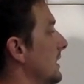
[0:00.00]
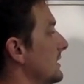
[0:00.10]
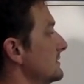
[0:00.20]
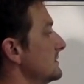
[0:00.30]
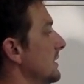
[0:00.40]

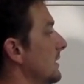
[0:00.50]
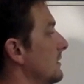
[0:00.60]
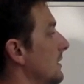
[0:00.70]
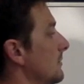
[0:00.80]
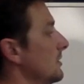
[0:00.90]
S and
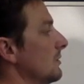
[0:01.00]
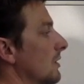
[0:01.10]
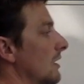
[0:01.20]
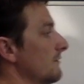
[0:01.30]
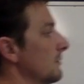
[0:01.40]
W are
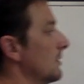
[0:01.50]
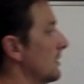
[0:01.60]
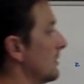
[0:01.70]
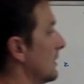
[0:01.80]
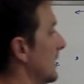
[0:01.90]
off the
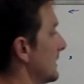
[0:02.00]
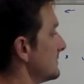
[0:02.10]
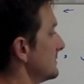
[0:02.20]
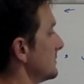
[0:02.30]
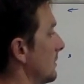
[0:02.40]
ball. X
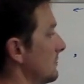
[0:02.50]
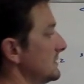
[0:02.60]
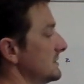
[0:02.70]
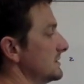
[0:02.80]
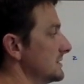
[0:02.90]
is always
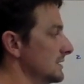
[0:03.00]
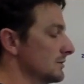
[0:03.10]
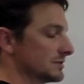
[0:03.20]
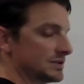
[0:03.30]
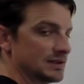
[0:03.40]
the single
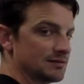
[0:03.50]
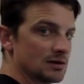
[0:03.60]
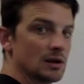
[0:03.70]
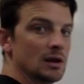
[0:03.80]
receiver.